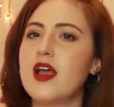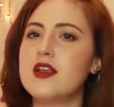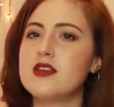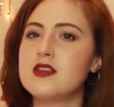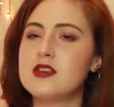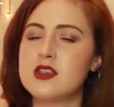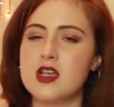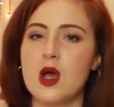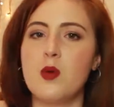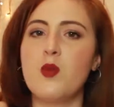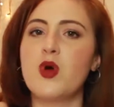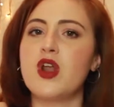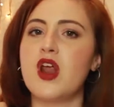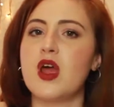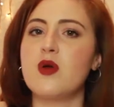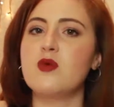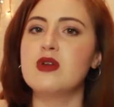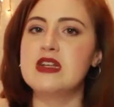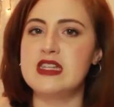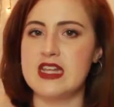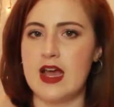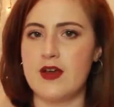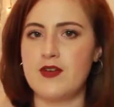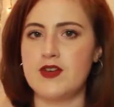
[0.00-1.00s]
Someone I
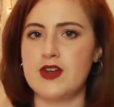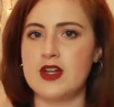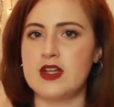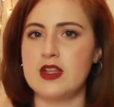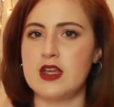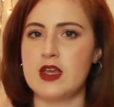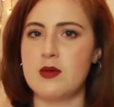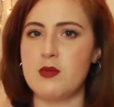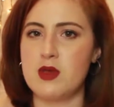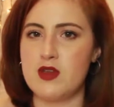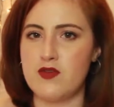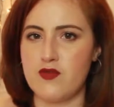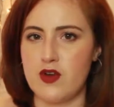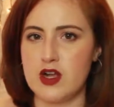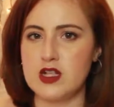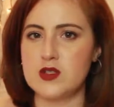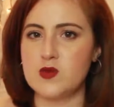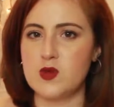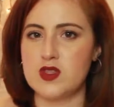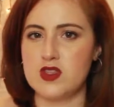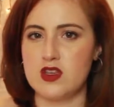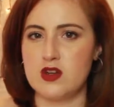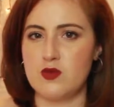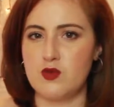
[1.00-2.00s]
would definitely be
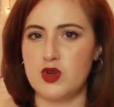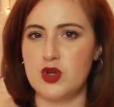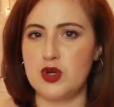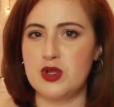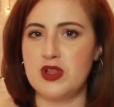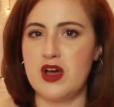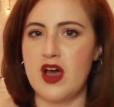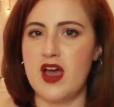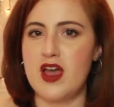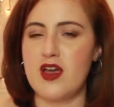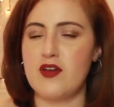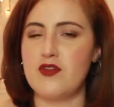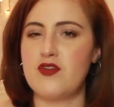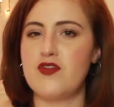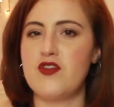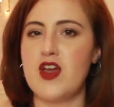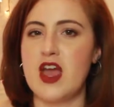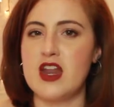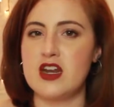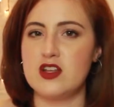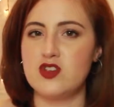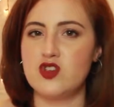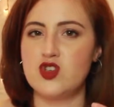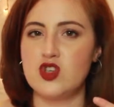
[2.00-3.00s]
friends with in real life,
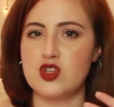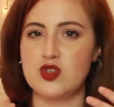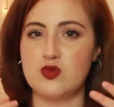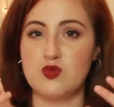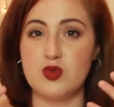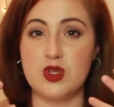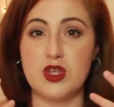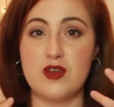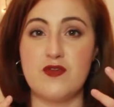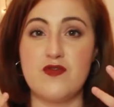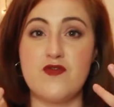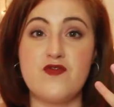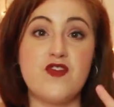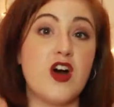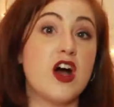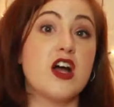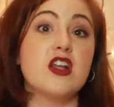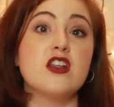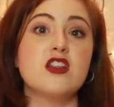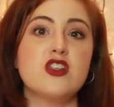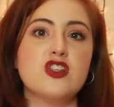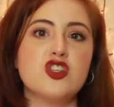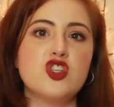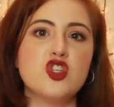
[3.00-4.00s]
and it's just really
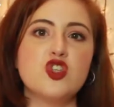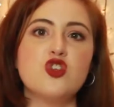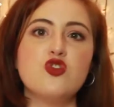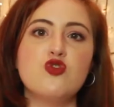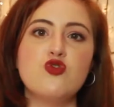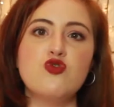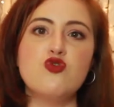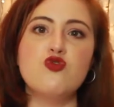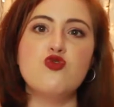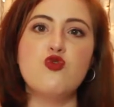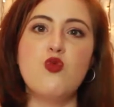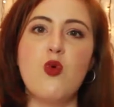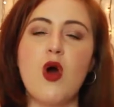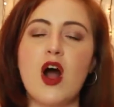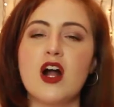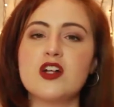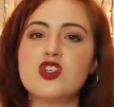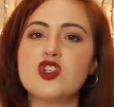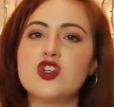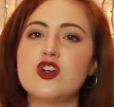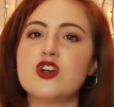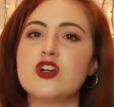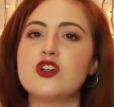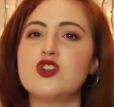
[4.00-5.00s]
fun to
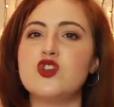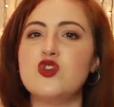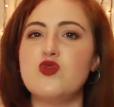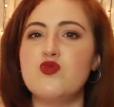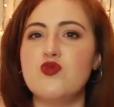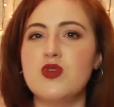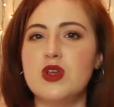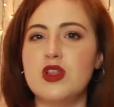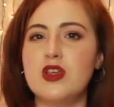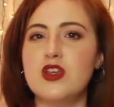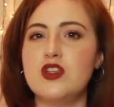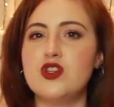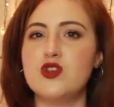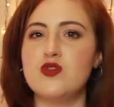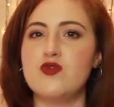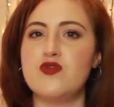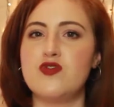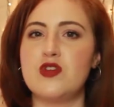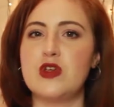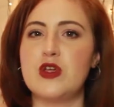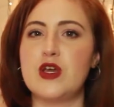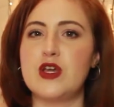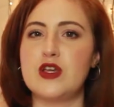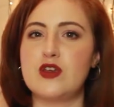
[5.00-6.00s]
watch her because you really do
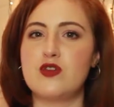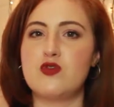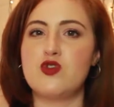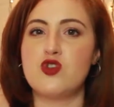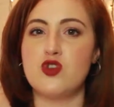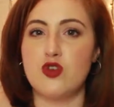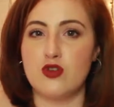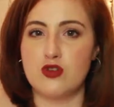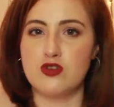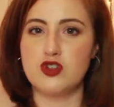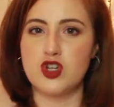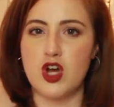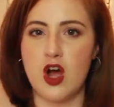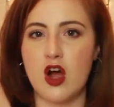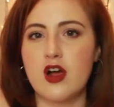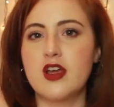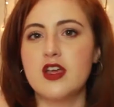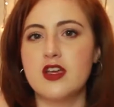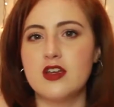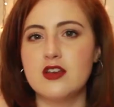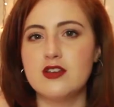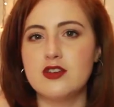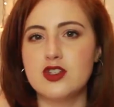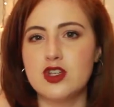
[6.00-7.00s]
feel like you're
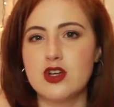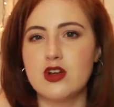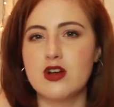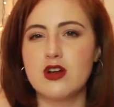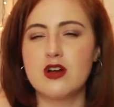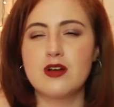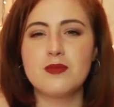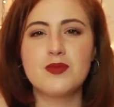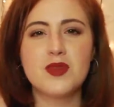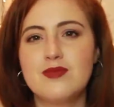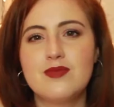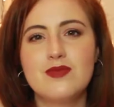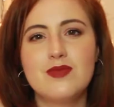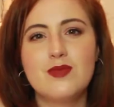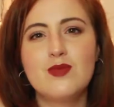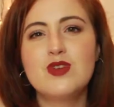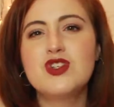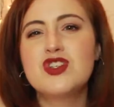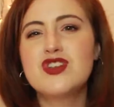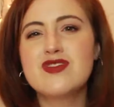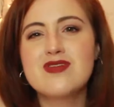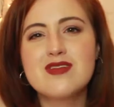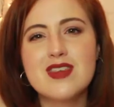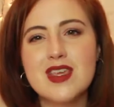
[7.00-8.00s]
talking to her.
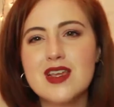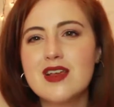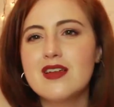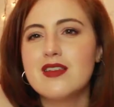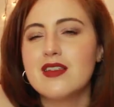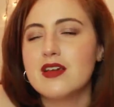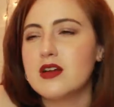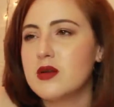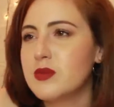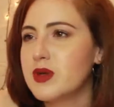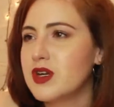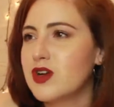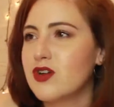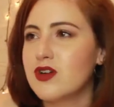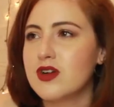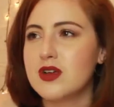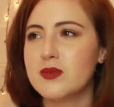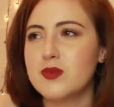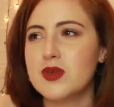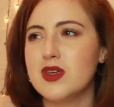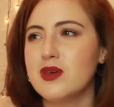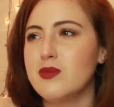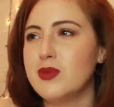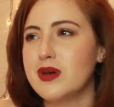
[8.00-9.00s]
which is like a little bit
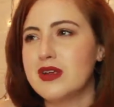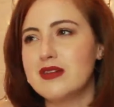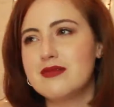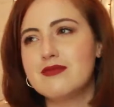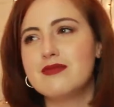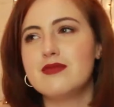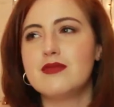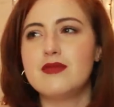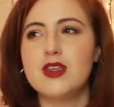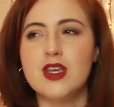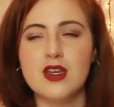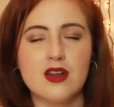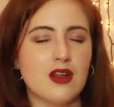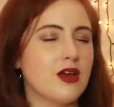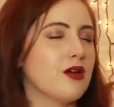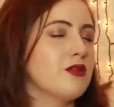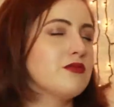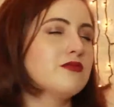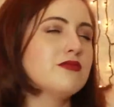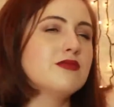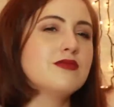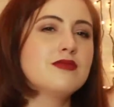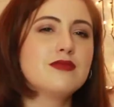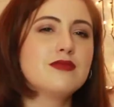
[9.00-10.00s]
creepy, but you know,